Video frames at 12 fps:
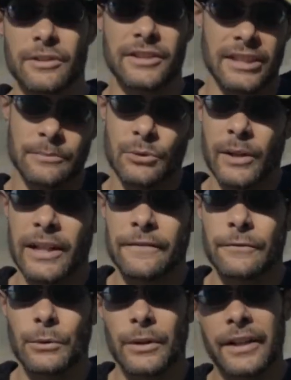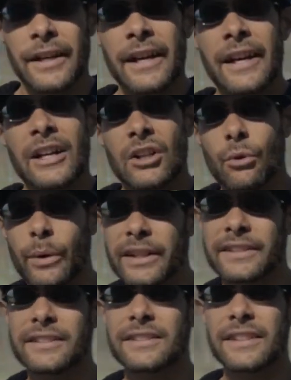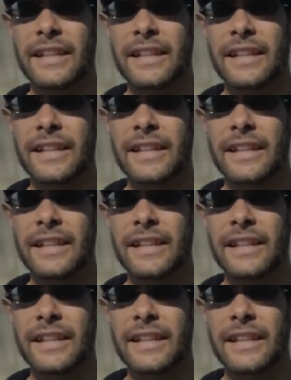because I'm trying for quickness